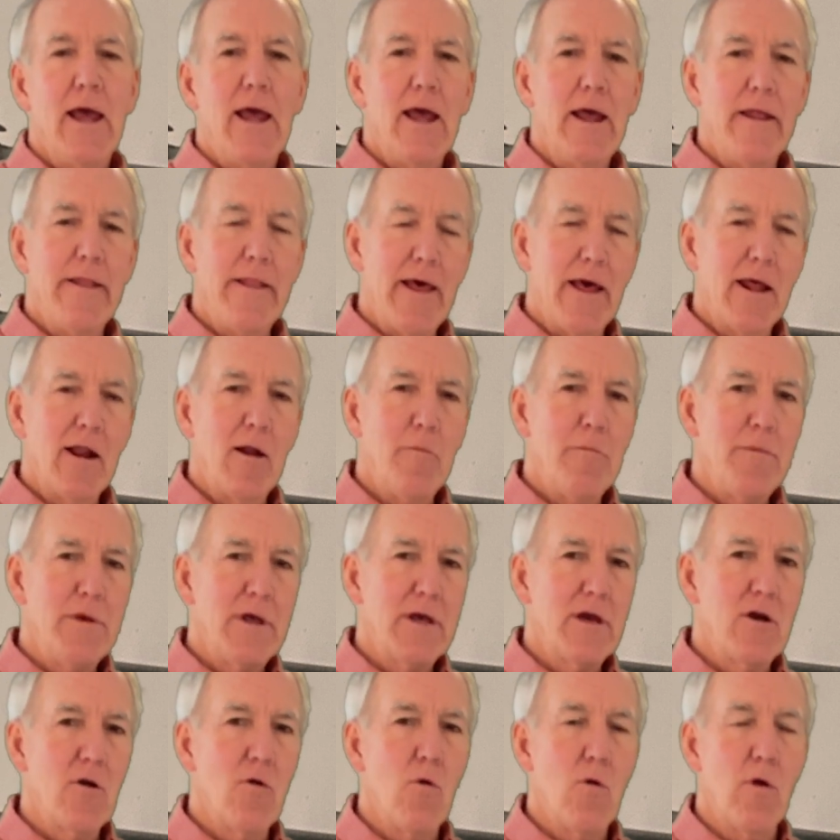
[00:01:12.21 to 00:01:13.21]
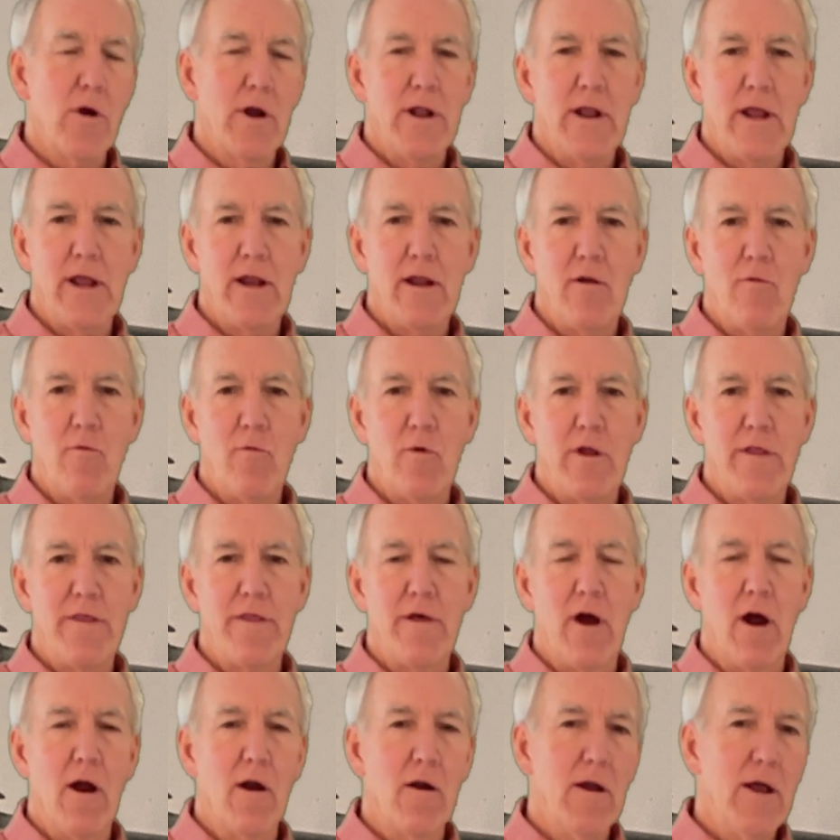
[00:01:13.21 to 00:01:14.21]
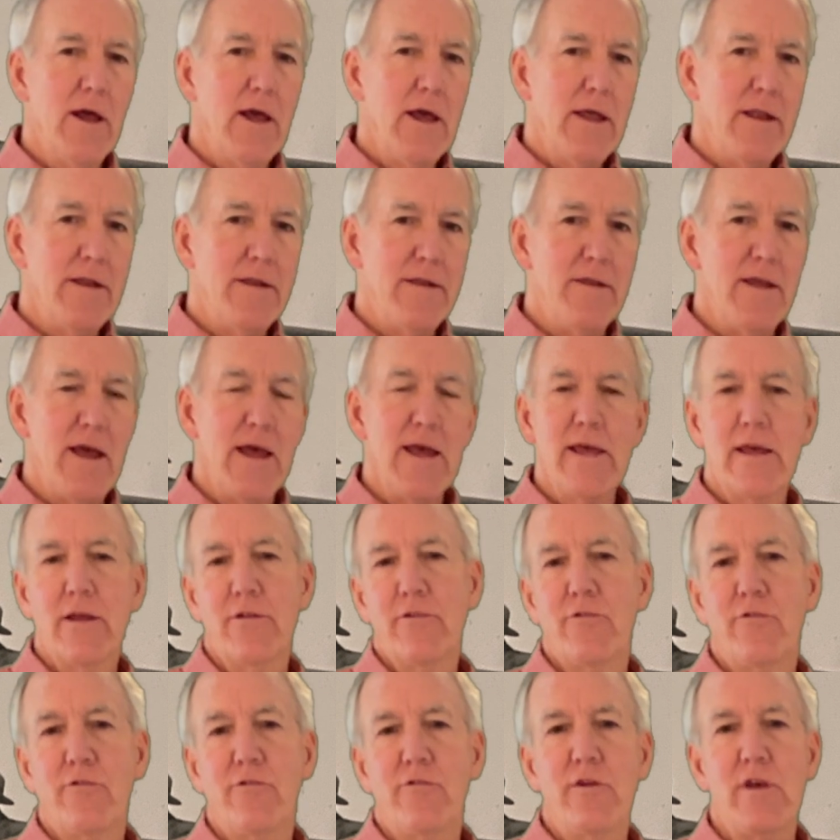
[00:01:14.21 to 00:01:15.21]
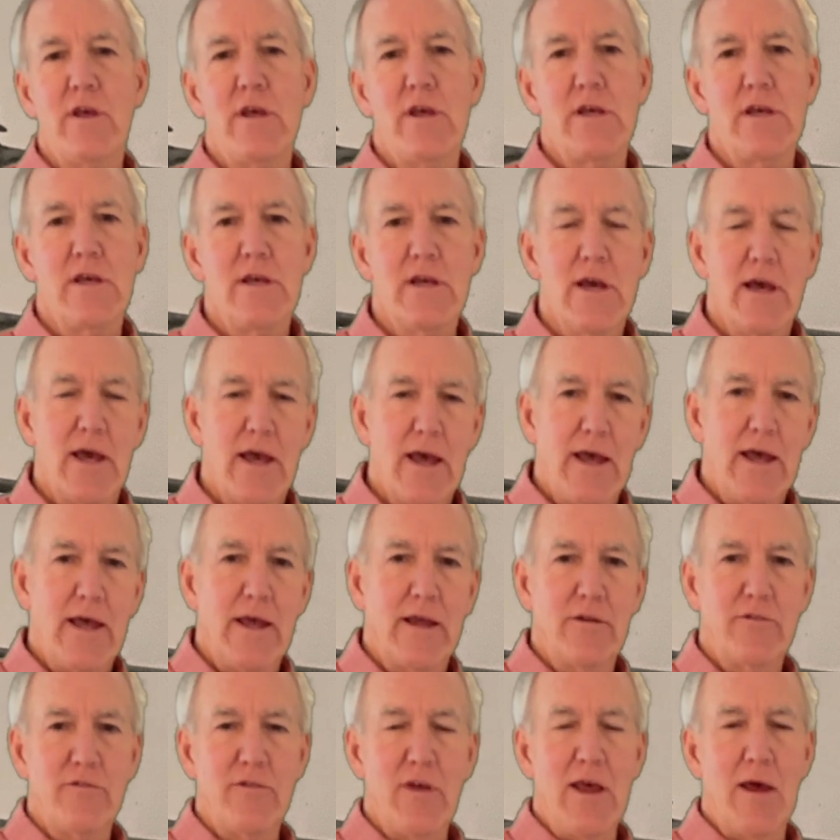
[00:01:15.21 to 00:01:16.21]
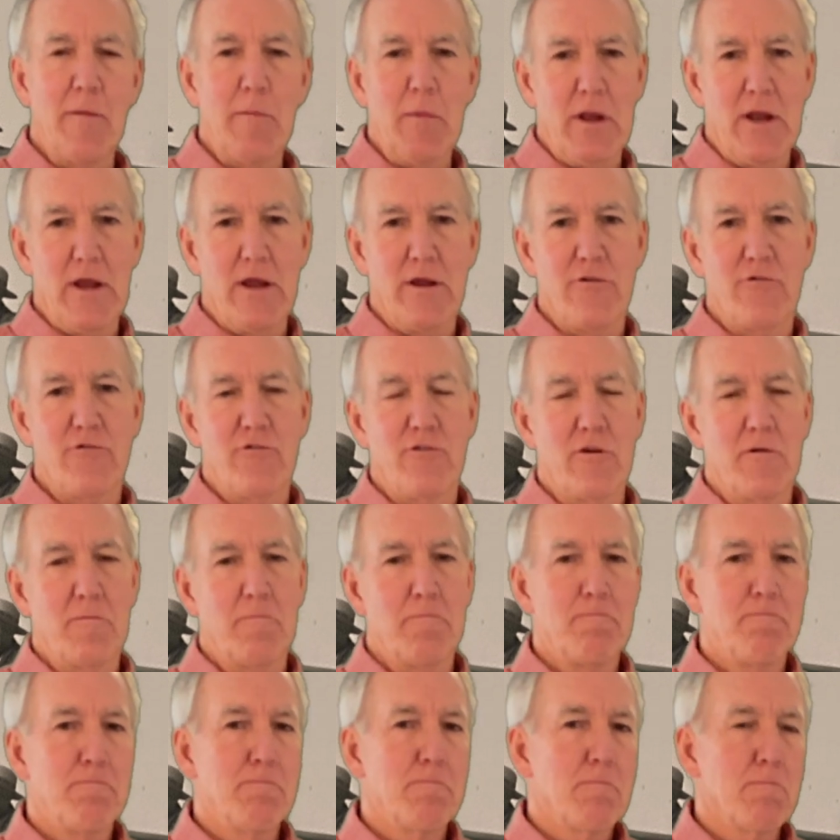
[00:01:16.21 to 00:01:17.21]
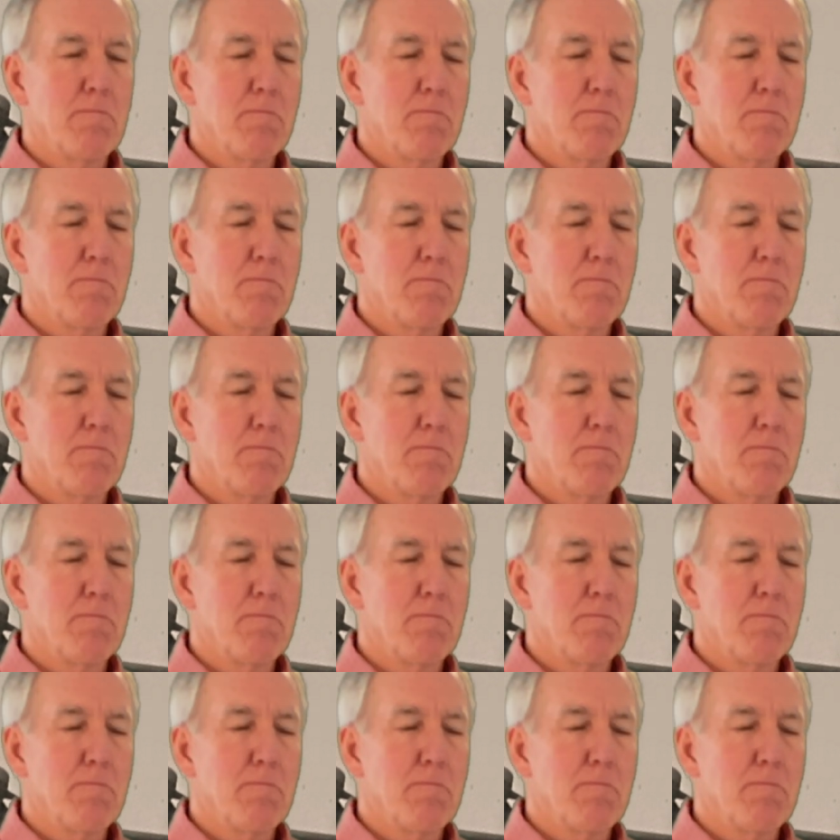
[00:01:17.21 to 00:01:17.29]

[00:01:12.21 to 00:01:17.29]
and that'll be coordinated with our day at sea examination.